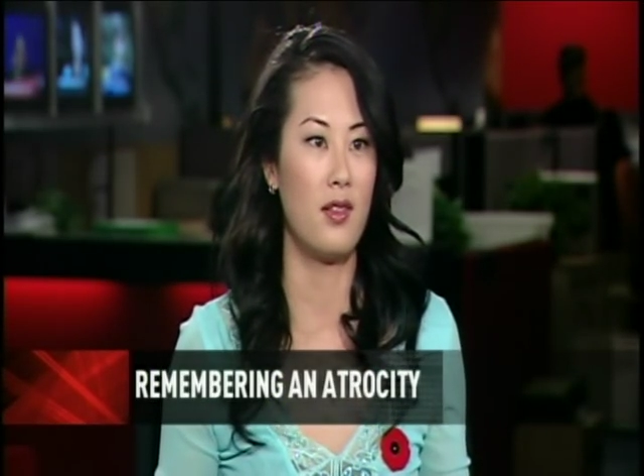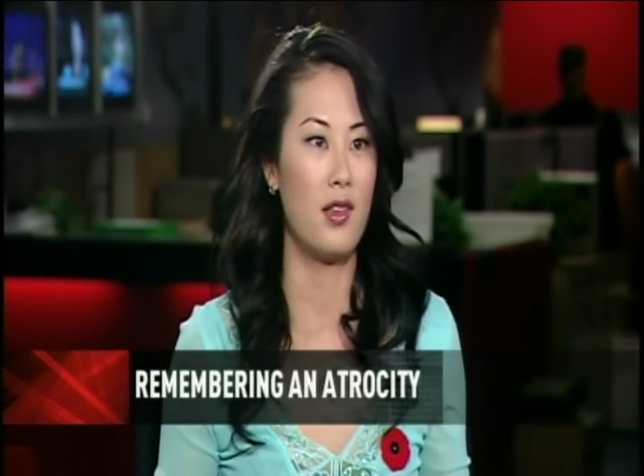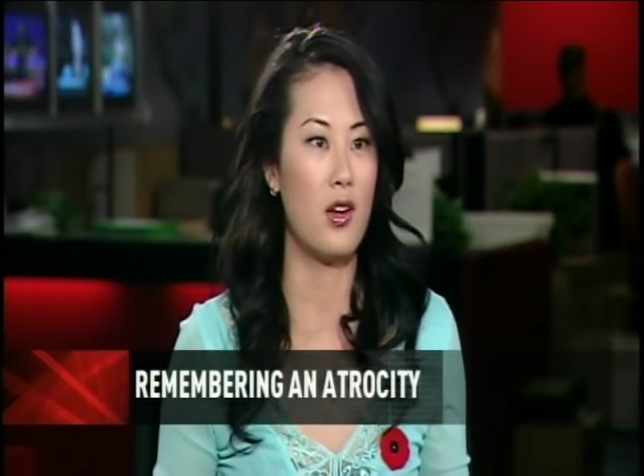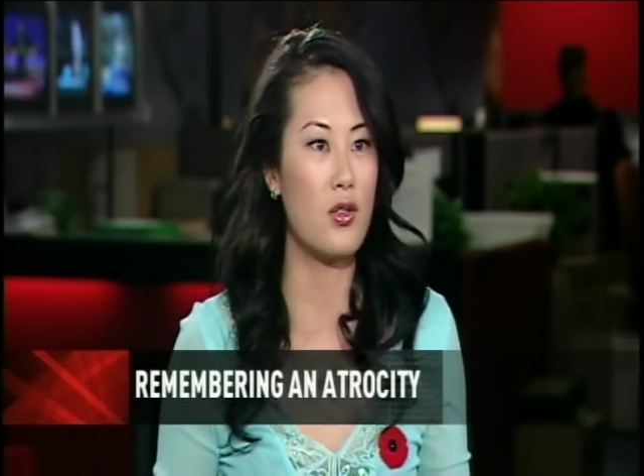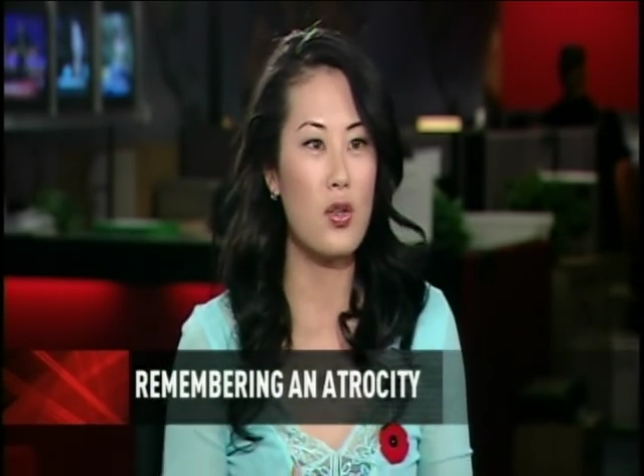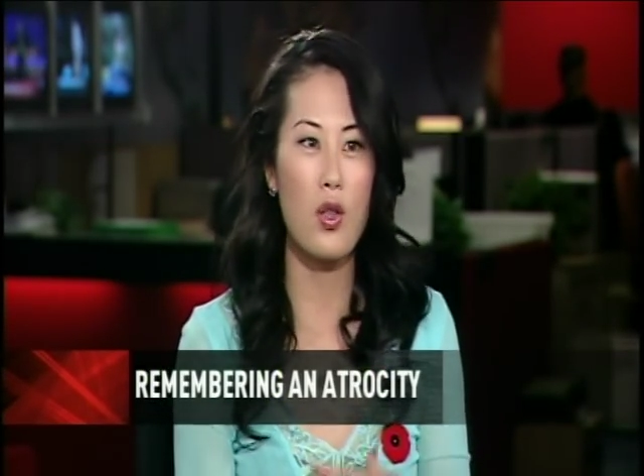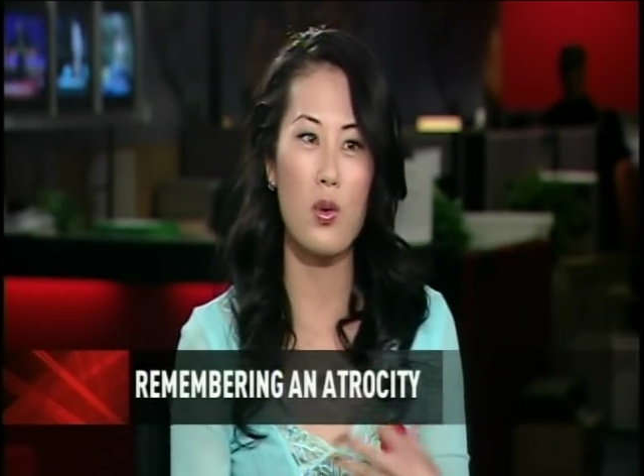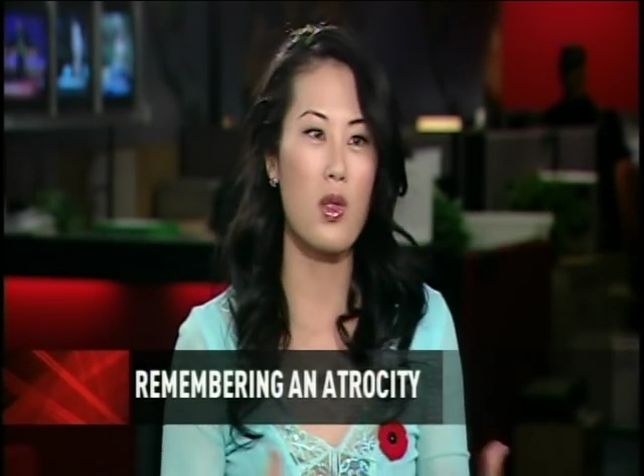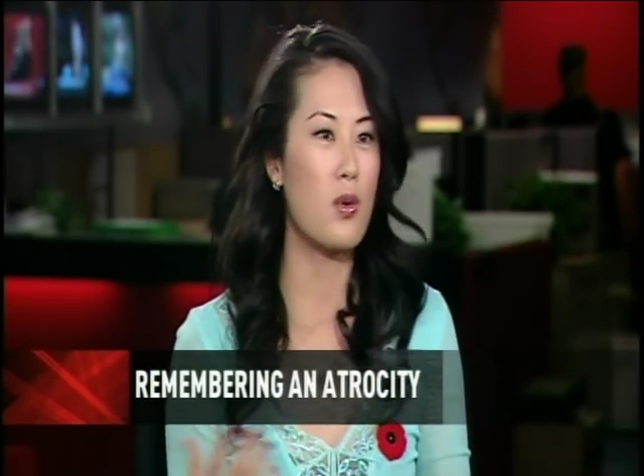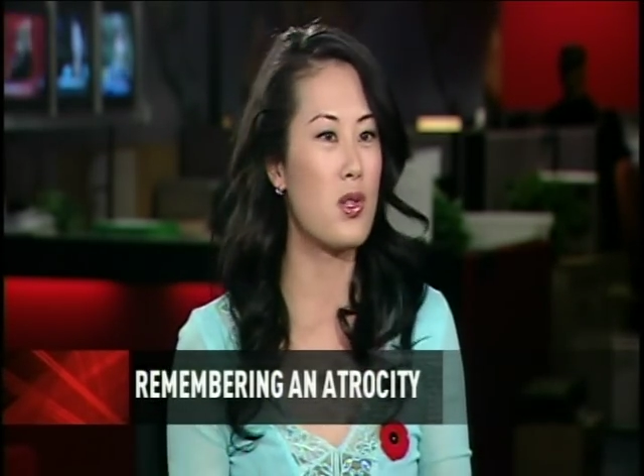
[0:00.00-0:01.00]
You know, so
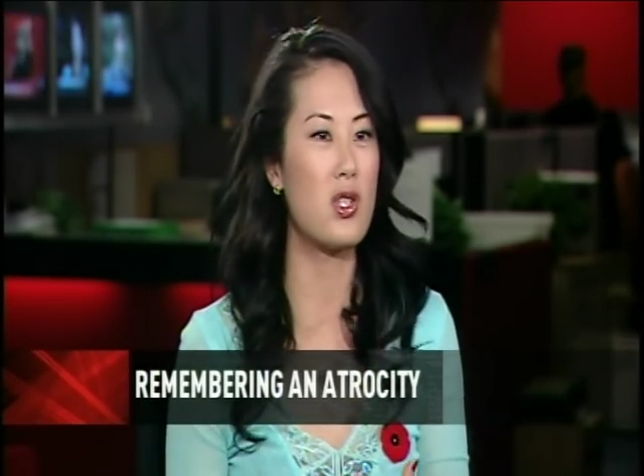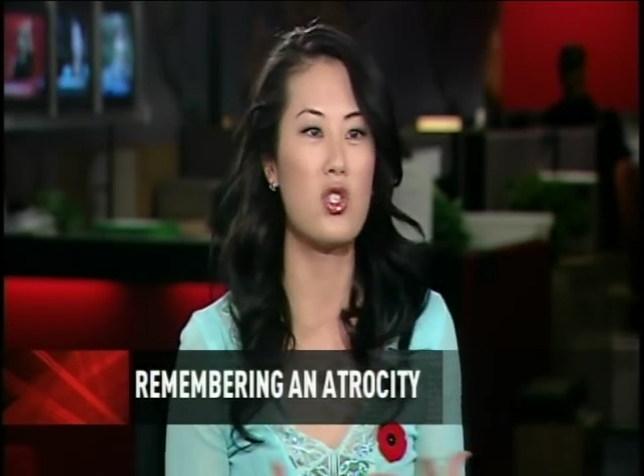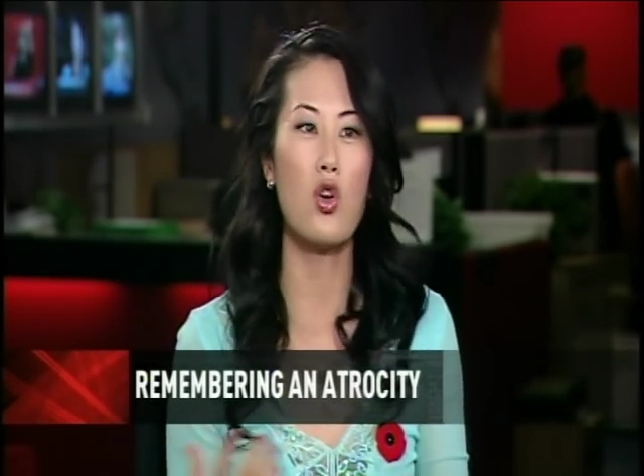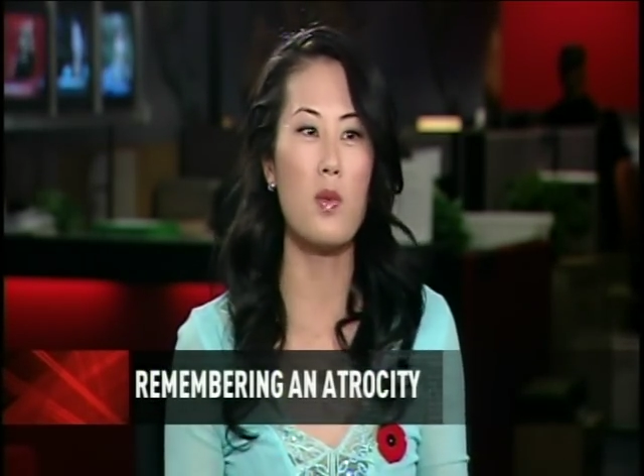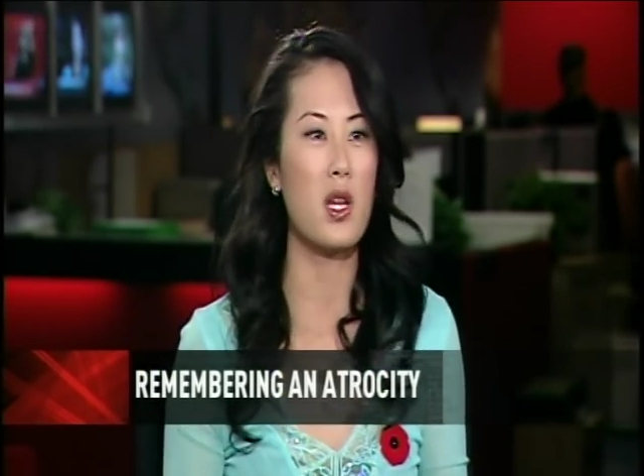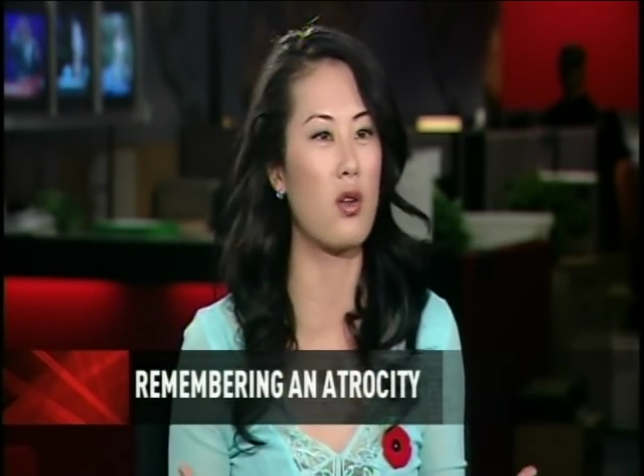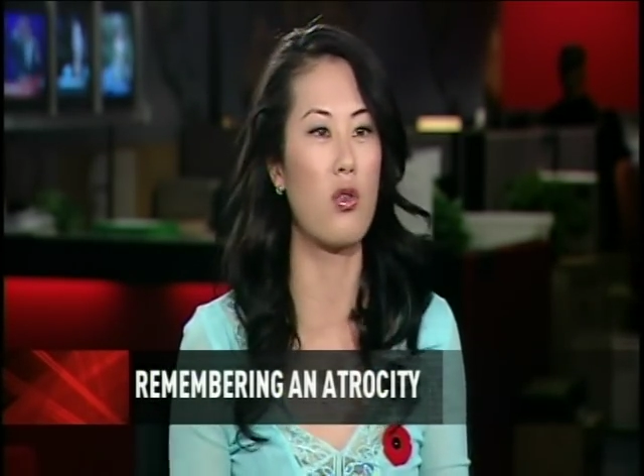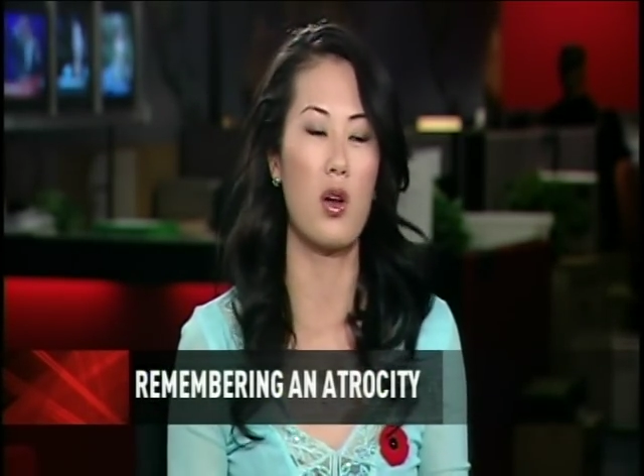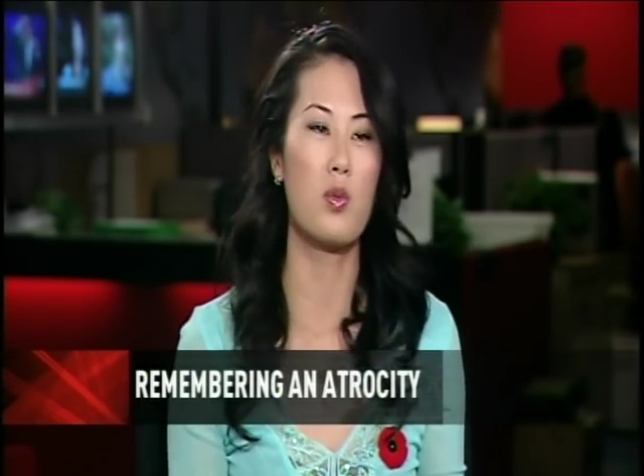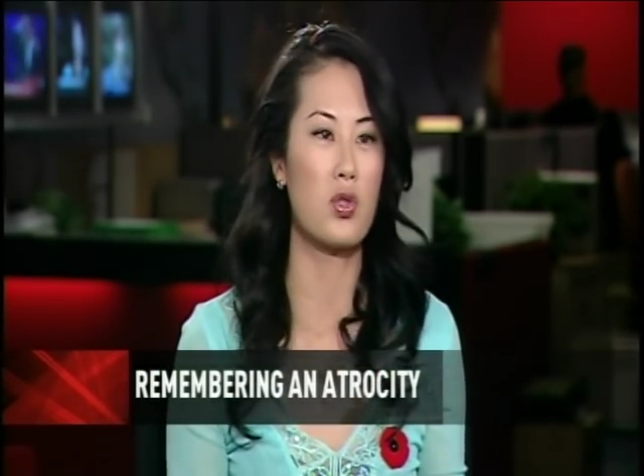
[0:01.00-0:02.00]
there were just so many
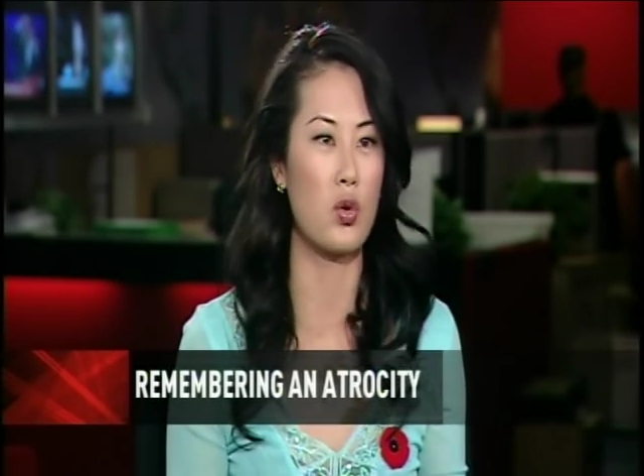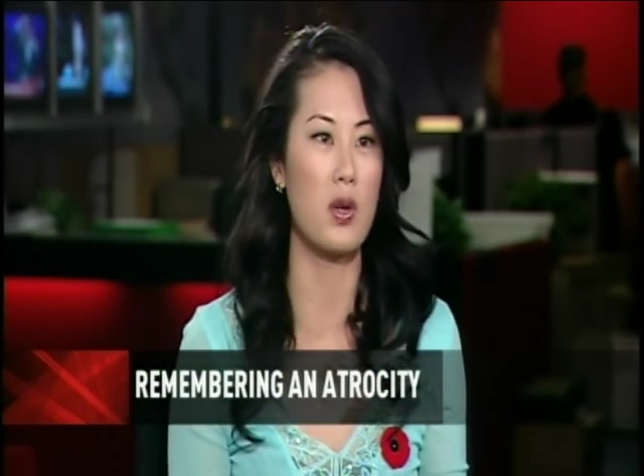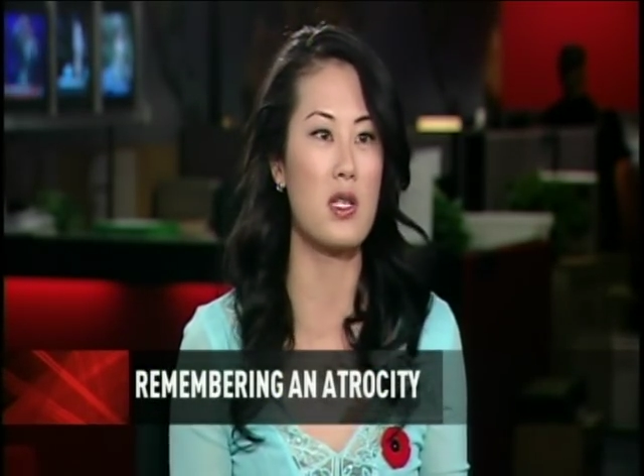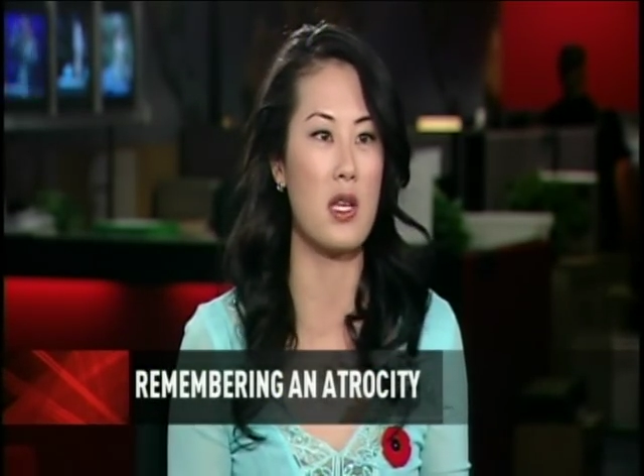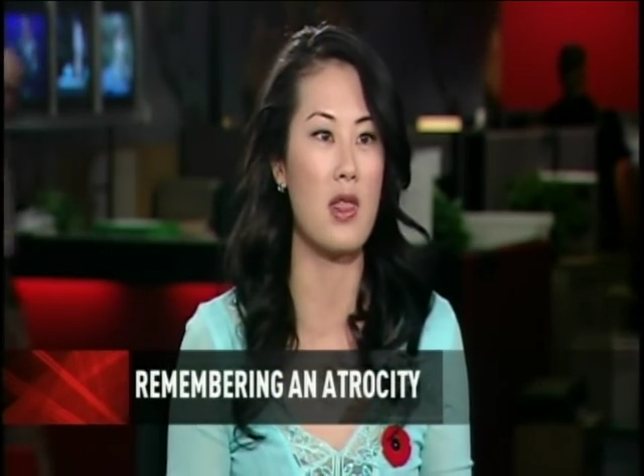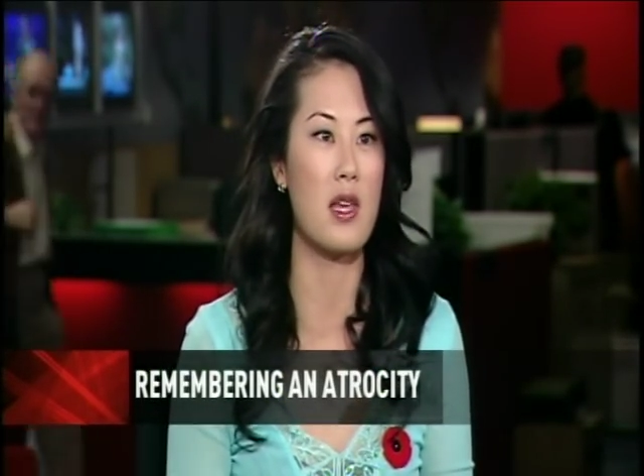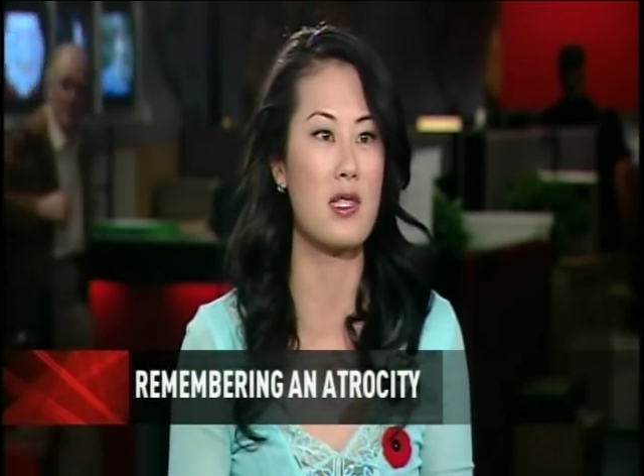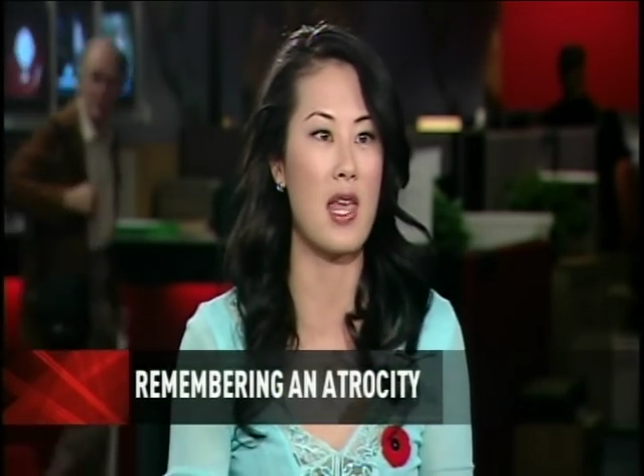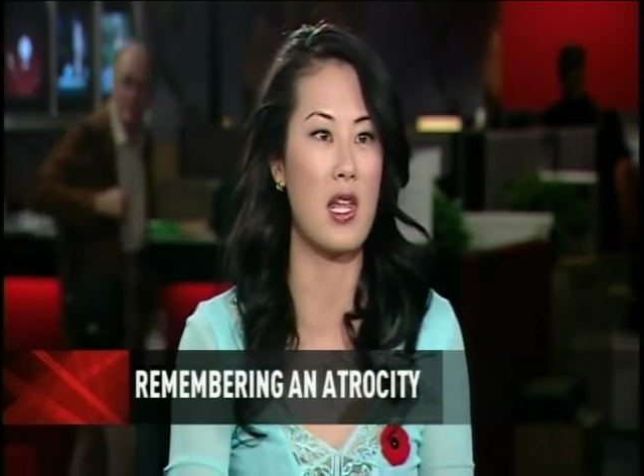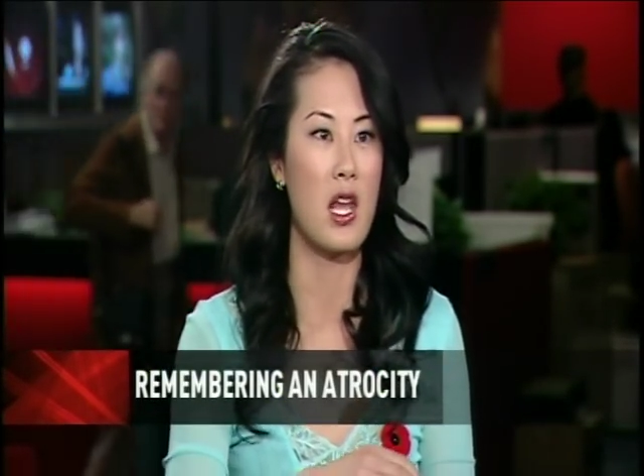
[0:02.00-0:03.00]
incredible stories in
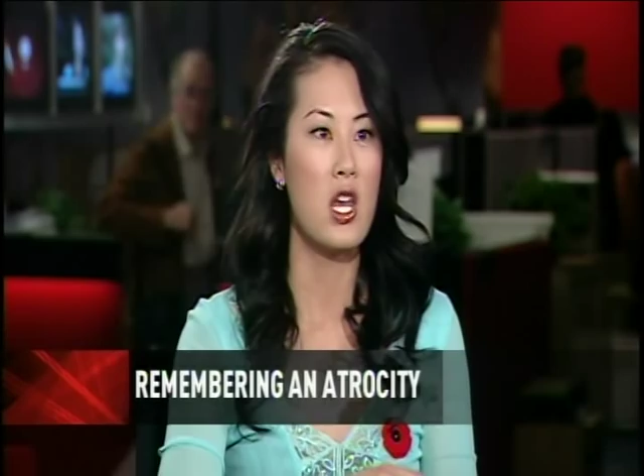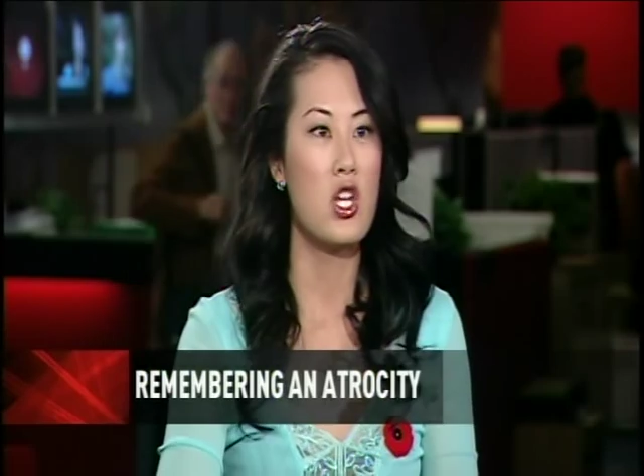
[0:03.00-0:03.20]
this that